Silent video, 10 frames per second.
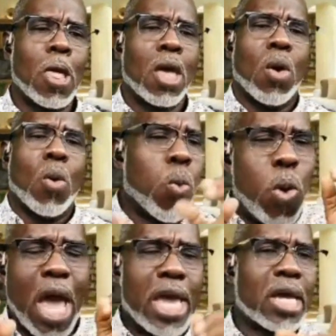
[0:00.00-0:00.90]

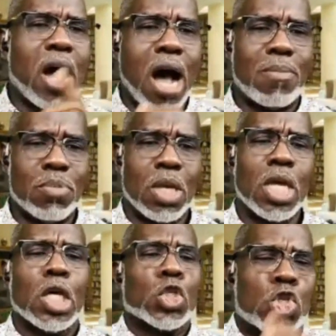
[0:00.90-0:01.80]
Wake up.
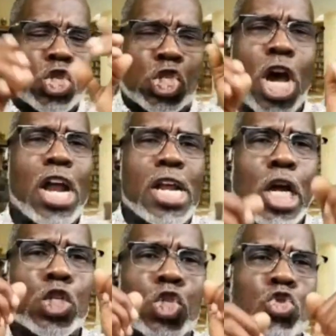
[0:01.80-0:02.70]
Study the
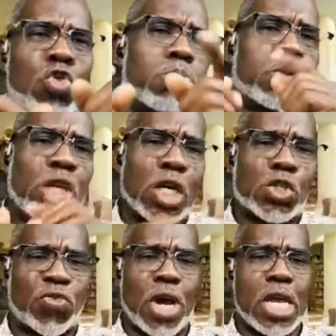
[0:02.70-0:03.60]
scriptures for
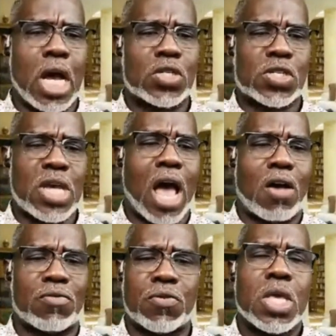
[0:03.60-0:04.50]
yourself.
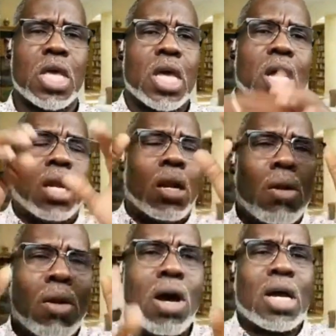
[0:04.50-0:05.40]

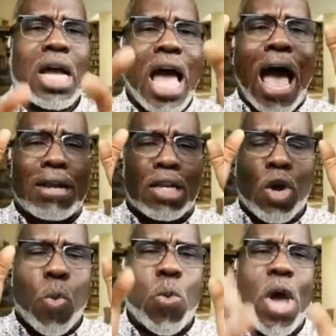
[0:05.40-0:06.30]
Look at the
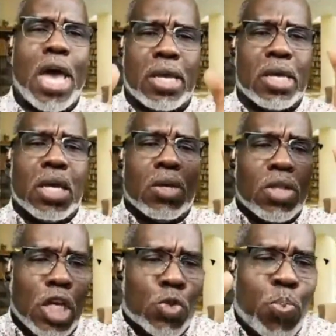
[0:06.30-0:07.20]
way these
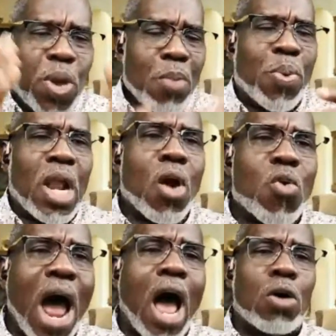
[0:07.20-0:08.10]
people
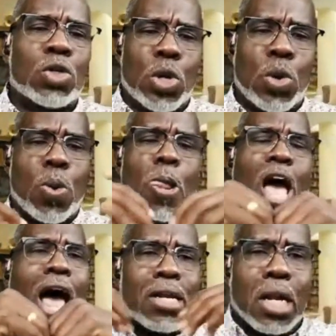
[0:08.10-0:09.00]
around you and
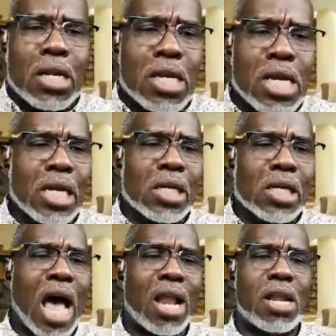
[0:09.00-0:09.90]
the leaders are
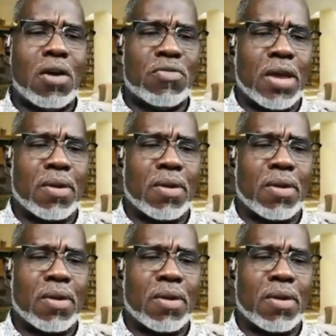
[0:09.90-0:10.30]
living.